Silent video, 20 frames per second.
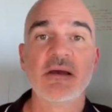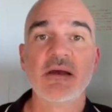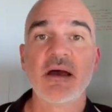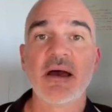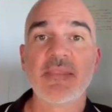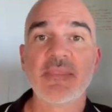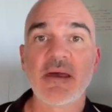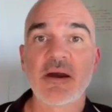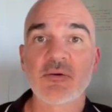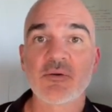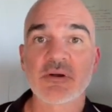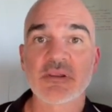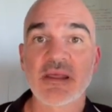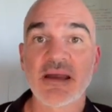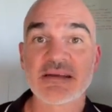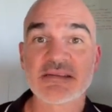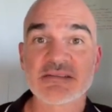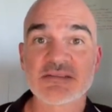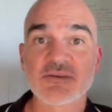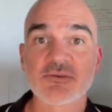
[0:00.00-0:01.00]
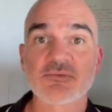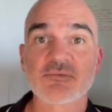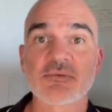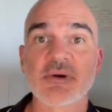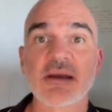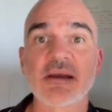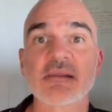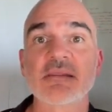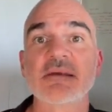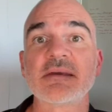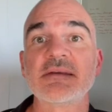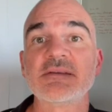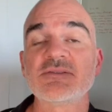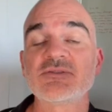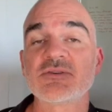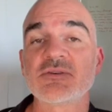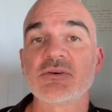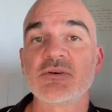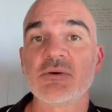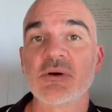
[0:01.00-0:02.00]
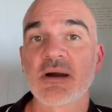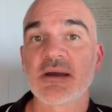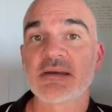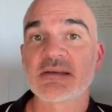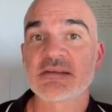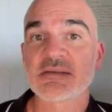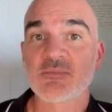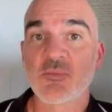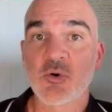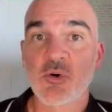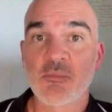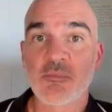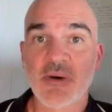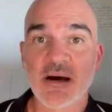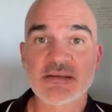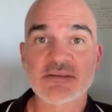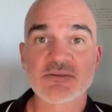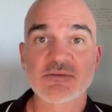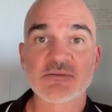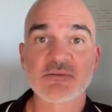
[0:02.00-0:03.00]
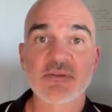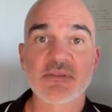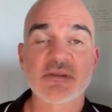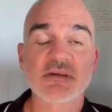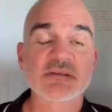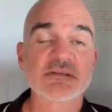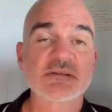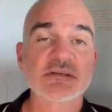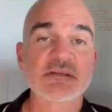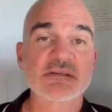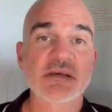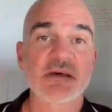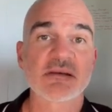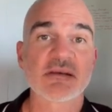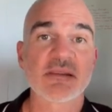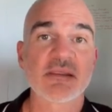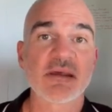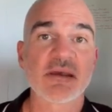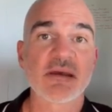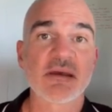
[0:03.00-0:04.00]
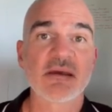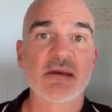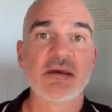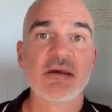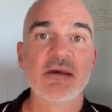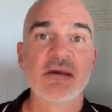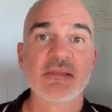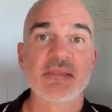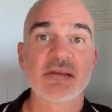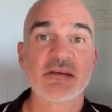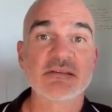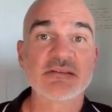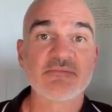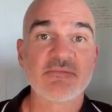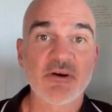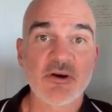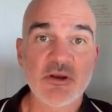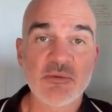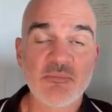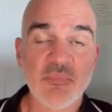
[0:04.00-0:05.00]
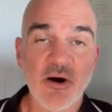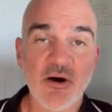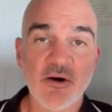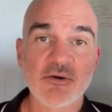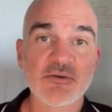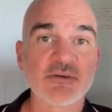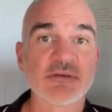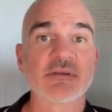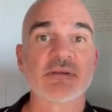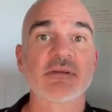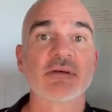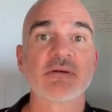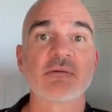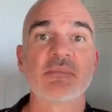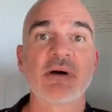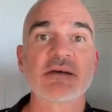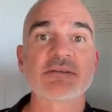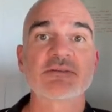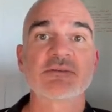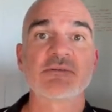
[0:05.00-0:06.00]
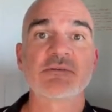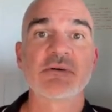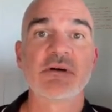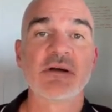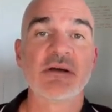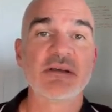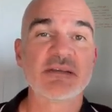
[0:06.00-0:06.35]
And that relates directly to a small muscle that sits under there. It is a very potent little muscle.